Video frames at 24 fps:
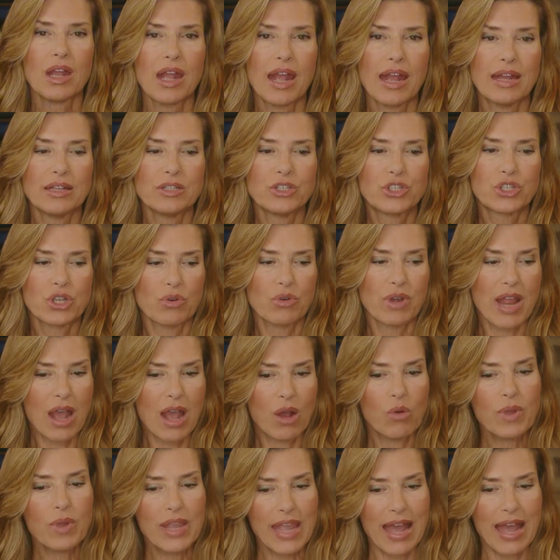And so now
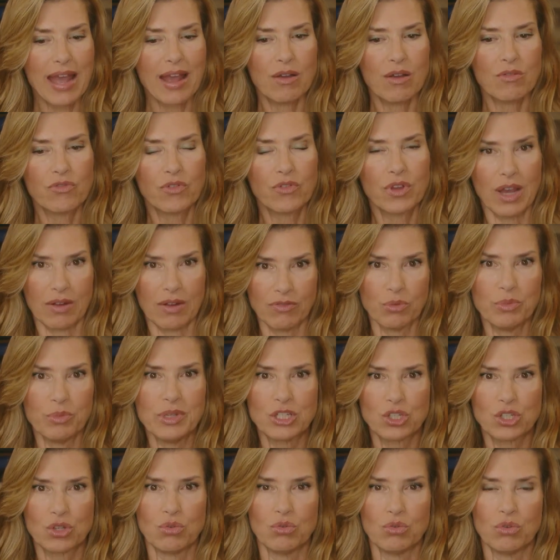we have government
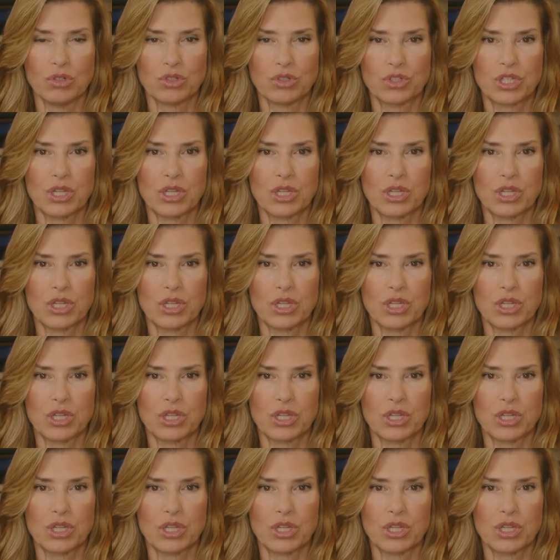schools